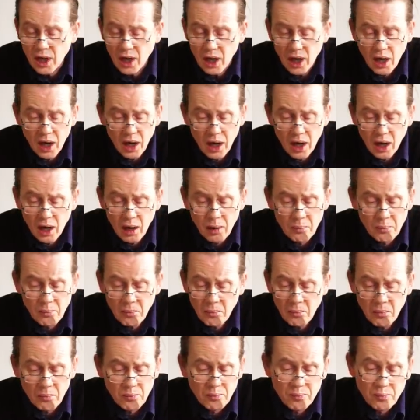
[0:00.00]

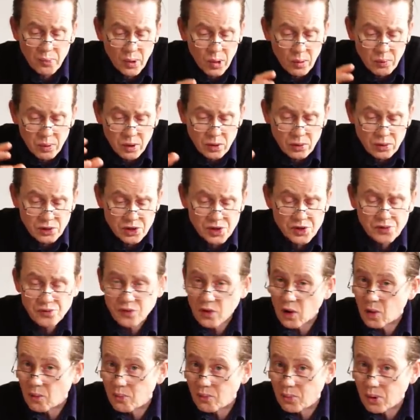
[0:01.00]
um, bubbles
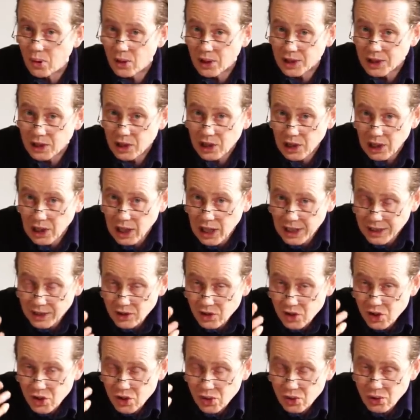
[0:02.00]
from point
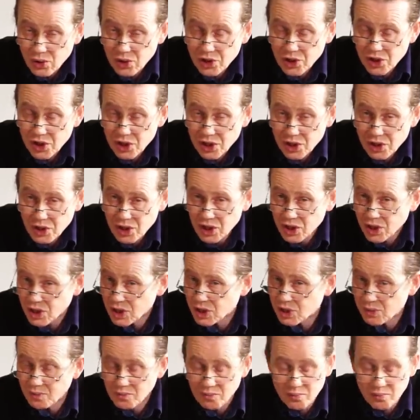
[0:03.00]
light sources, just